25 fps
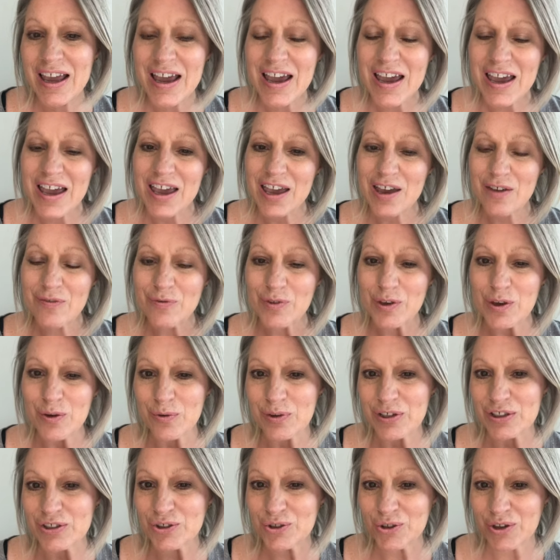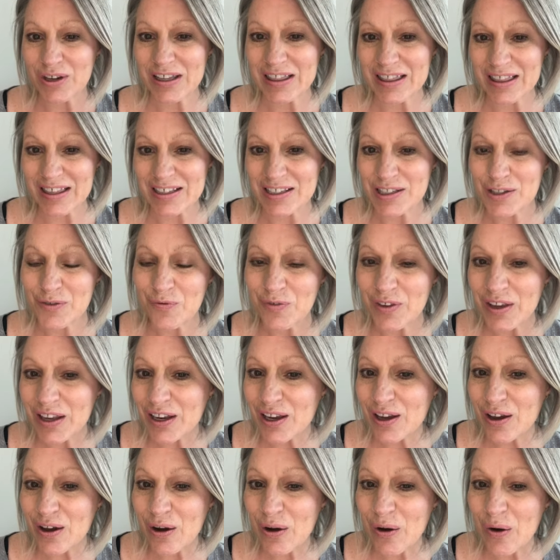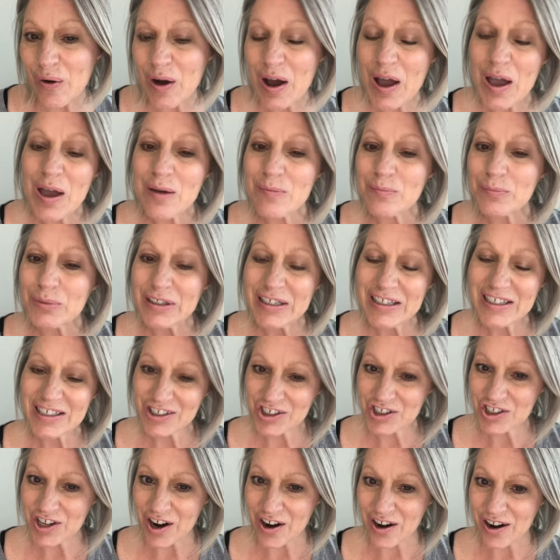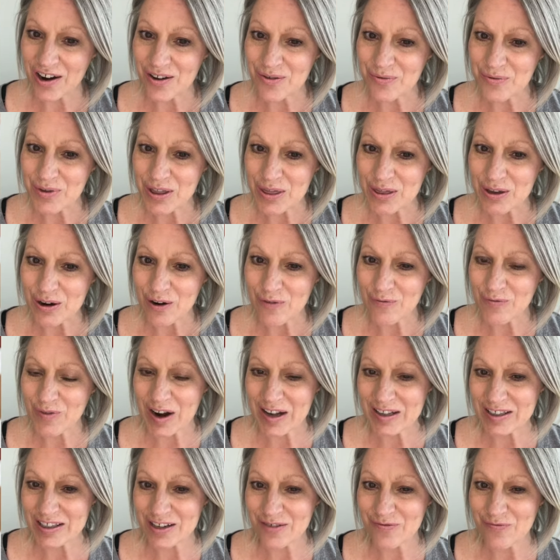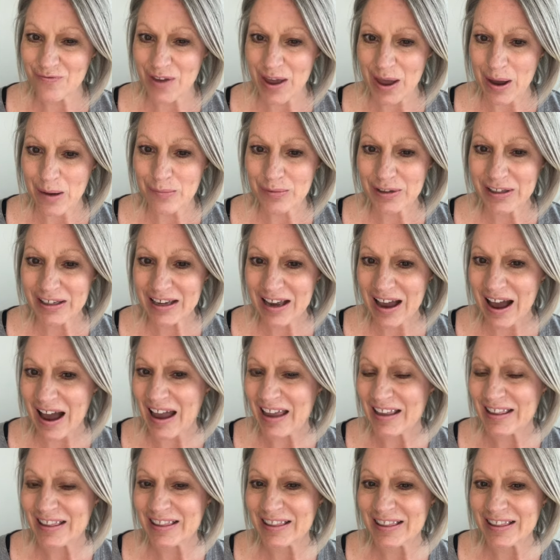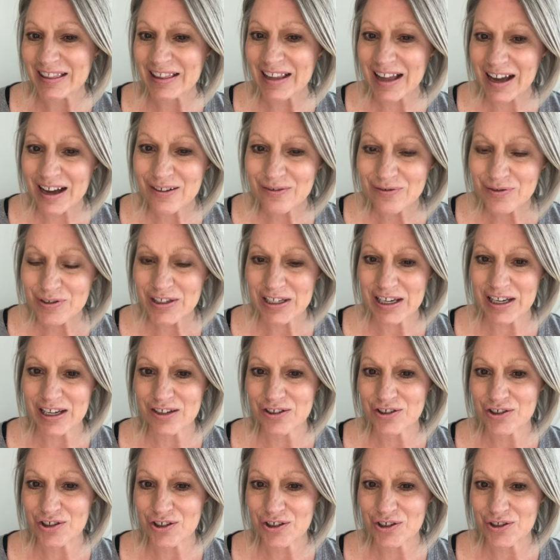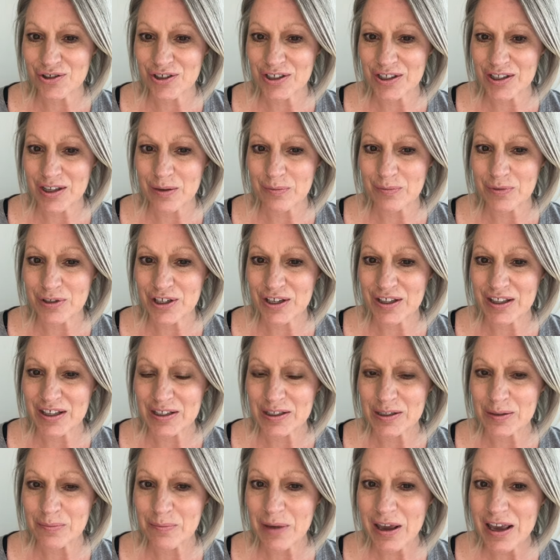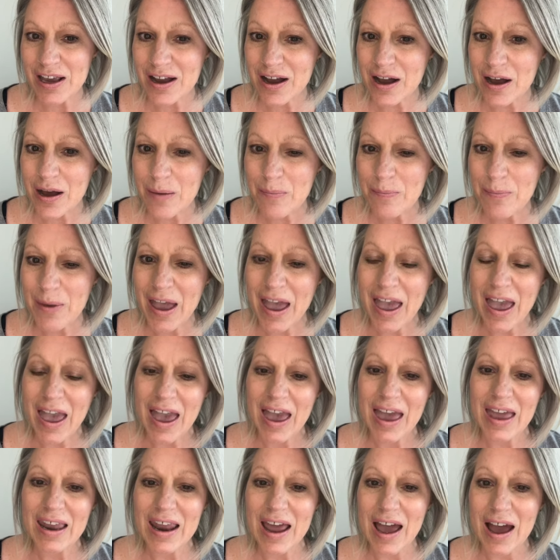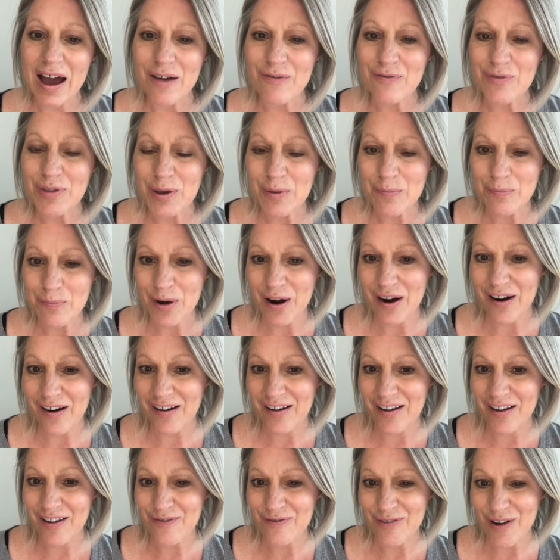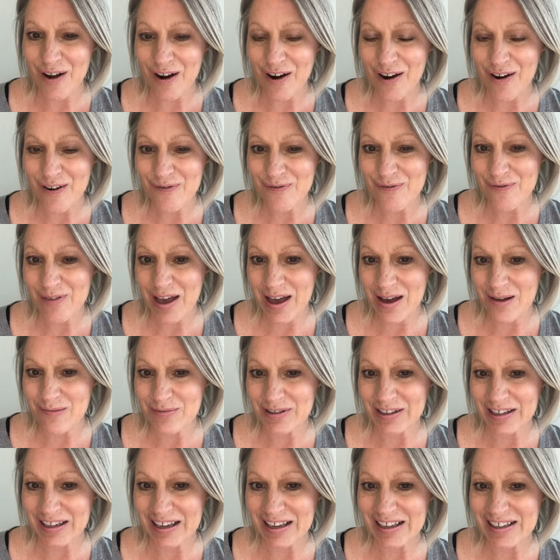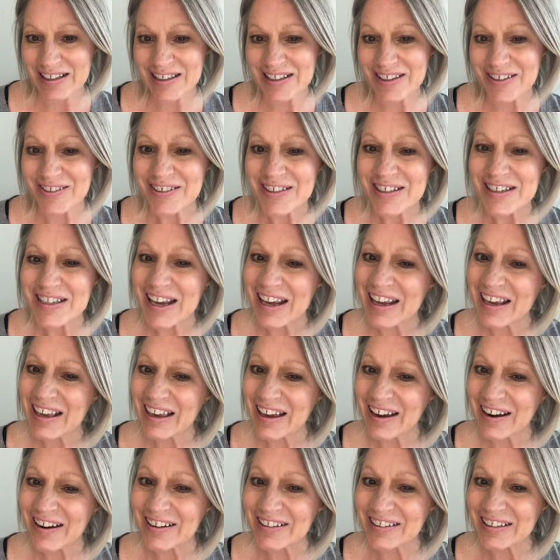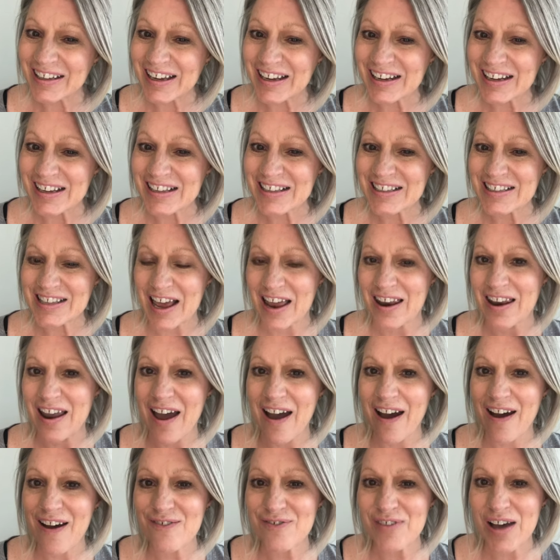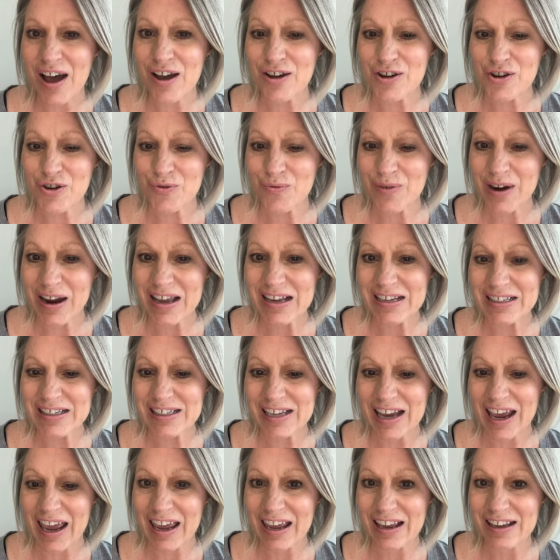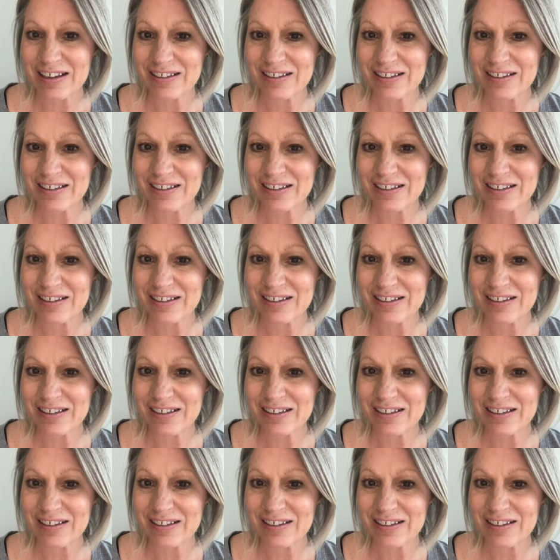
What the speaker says: If you enjoyed this video, please share it with your friends and family. I'd love to introduce them to this makeup and have them part of our family. So take care, ladies, and have a great day.